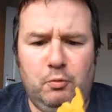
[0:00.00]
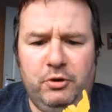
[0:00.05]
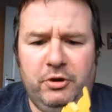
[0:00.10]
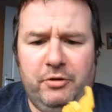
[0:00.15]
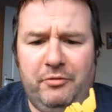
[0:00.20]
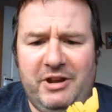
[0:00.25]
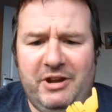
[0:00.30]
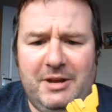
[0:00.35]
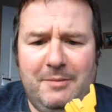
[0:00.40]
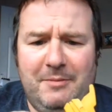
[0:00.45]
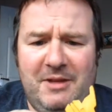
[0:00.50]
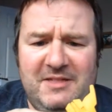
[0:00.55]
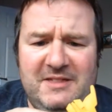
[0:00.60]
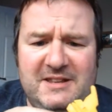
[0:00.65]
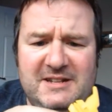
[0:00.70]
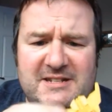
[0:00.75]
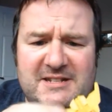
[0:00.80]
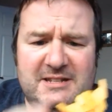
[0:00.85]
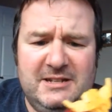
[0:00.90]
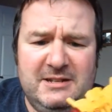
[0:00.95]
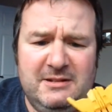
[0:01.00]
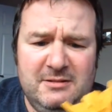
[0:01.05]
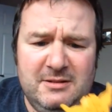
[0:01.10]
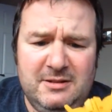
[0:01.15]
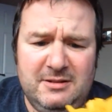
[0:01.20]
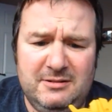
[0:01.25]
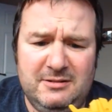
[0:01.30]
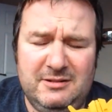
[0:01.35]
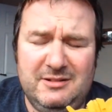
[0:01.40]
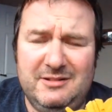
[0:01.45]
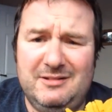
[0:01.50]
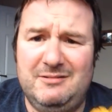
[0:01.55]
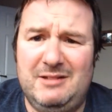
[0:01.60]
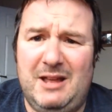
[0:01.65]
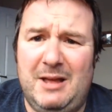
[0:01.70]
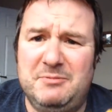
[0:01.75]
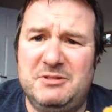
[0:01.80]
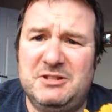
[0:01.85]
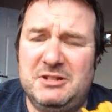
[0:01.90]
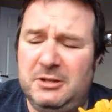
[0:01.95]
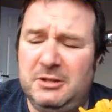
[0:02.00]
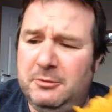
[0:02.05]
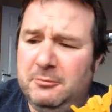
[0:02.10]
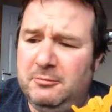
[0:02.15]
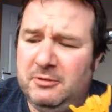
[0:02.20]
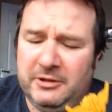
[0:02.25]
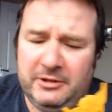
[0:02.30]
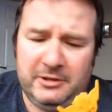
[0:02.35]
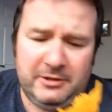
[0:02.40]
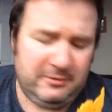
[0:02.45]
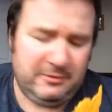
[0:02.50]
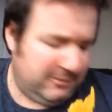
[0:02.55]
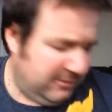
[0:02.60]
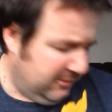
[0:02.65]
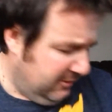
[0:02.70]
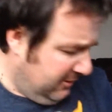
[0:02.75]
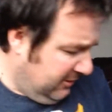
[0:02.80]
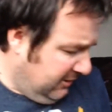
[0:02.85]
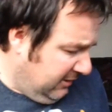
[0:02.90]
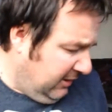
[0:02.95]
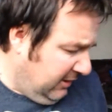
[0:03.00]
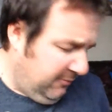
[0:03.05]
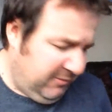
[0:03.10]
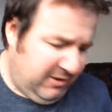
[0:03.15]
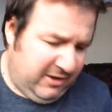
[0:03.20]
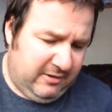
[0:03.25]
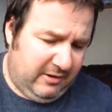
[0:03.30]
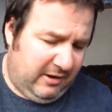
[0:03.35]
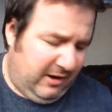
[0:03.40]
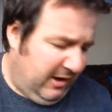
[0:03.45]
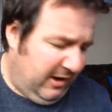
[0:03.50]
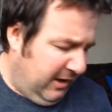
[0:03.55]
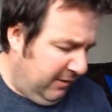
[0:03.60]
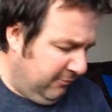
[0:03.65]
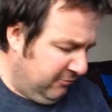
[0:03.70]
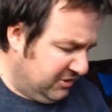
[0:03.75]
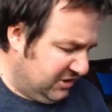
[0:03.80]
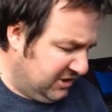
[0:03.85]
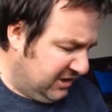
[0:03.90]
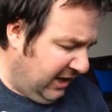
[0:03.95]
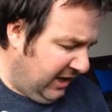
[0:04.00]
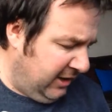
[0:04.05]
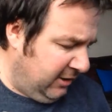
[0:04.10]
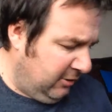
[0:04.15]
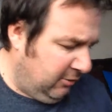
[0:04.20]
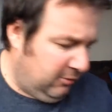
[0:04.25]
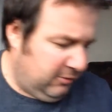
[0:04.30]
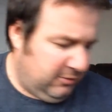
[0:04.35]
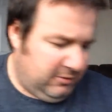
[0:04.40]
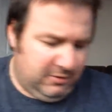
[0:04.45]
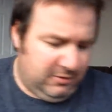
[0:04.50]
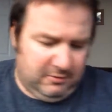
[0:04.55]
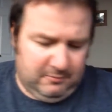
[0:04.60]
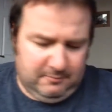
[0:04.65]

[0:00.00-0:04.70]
Would I recommend this thing? Absolutely. I mean, I will scale,